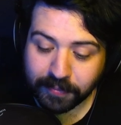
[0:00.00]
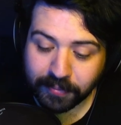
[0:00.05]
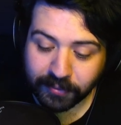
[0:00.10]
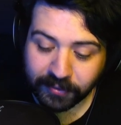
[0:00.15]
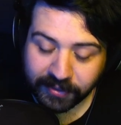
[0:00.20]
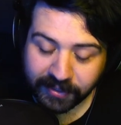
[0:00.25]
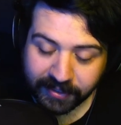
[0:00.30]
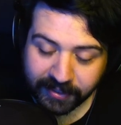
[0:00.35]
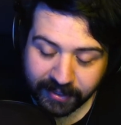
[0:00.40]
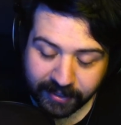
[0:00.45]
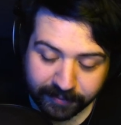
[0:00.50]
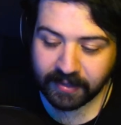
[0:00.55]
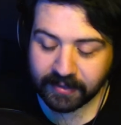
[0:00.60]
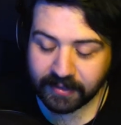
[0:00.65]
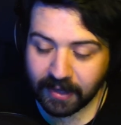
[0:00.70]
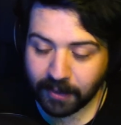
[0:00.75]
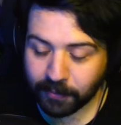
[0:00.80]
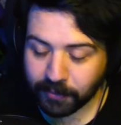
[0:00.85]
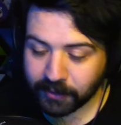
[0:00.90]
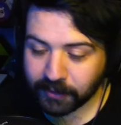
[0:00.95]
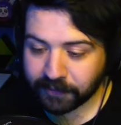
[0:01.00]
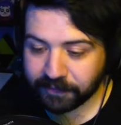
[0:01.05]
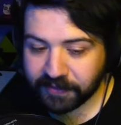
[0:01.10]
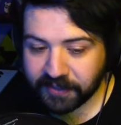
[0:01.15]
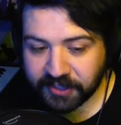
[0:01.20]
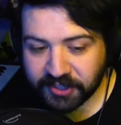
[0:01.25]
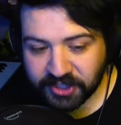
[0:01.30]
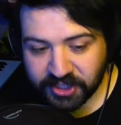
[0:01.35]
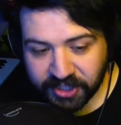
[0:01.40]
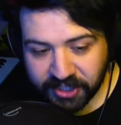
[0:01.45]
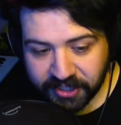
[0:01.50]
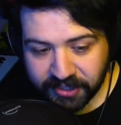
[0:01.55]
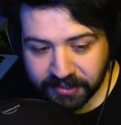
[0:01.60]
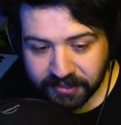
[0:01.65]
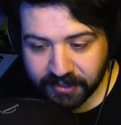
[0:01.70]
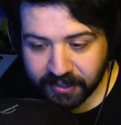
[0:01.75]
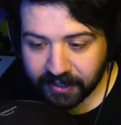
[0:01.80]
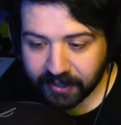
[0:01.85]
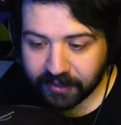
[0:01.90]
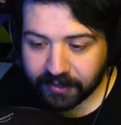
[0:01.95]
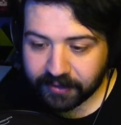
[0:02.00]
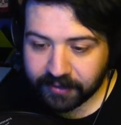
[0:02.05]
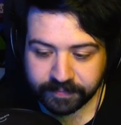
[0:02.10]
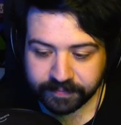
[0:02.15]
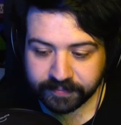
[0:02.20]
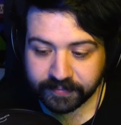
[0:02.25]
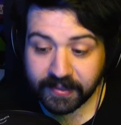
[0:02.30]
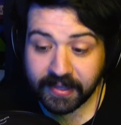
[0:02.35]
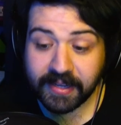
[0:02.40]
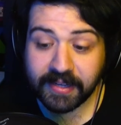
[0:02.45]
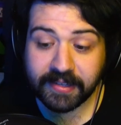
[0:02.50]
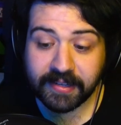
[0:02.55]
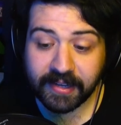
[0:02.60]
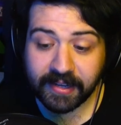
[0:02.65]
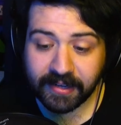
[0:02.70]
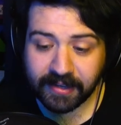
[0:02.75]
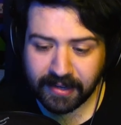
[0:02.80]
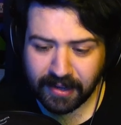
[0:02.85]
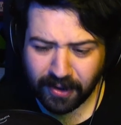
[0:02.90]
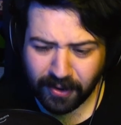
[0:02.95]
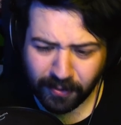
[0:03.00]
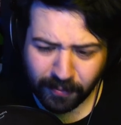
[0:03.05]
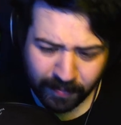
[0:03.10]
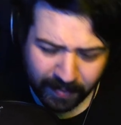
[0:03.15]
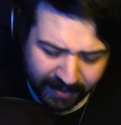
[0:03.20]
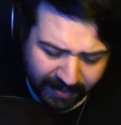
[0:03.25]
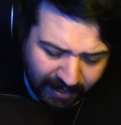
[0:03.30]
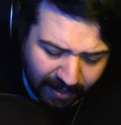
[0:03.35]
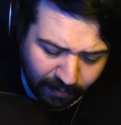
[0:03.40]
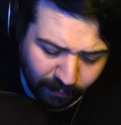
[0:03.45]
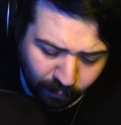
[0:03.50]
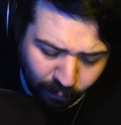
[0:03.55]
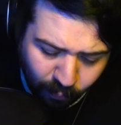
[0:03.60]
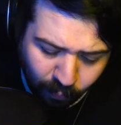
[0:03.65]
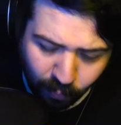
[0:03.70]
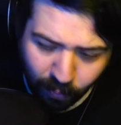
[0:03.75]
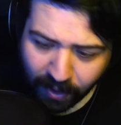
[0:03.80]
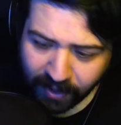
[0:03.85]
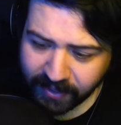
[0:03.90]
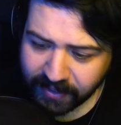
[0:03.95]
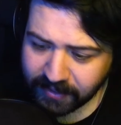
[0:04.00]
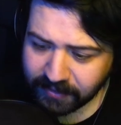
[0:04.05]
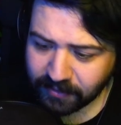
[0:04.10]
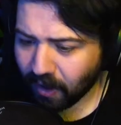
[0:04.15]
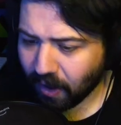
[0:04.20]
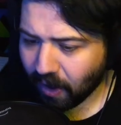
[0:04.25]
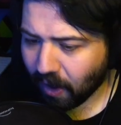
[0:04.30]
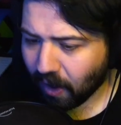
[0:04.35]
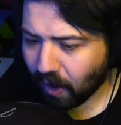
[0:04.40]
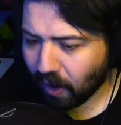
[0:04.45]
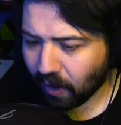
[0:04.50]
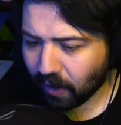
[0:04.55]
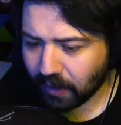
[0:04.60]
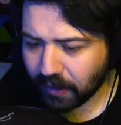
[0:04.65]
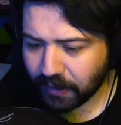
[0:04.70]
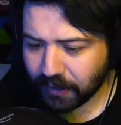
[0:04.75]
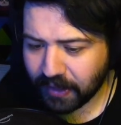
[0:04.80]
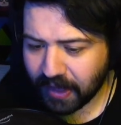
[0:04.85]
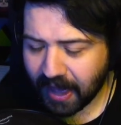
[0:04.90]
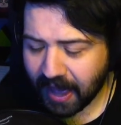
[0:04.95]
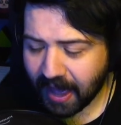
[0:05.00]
Burrito. I wonder if he cheesed it. He did. Oh my god, what is all that?